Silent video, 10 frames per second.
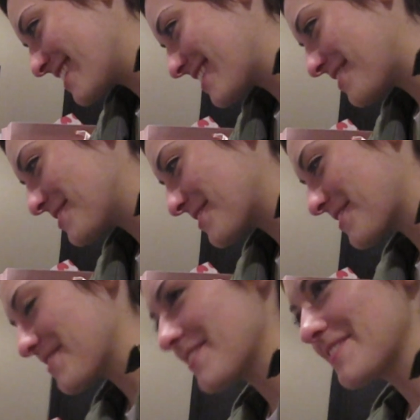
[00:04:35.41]
That was
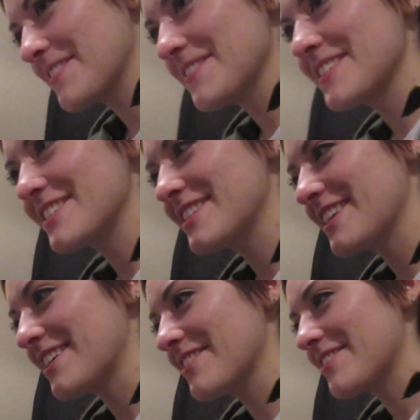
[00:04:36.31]
from when we went to
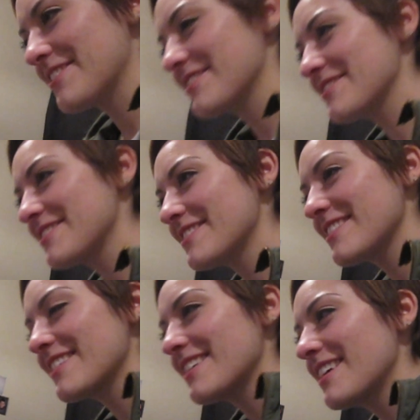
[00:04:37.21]
Santa Cruz.
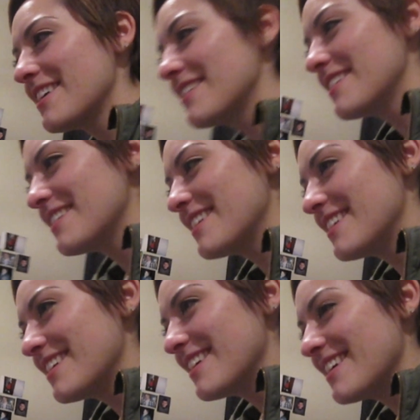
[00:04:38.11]

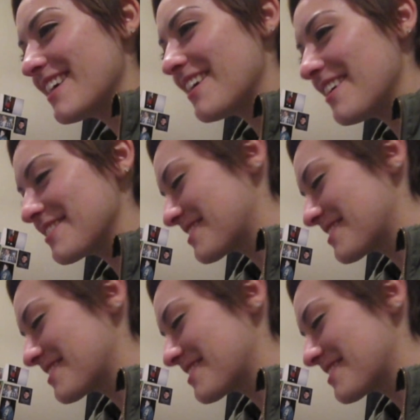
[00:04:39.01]
Oh,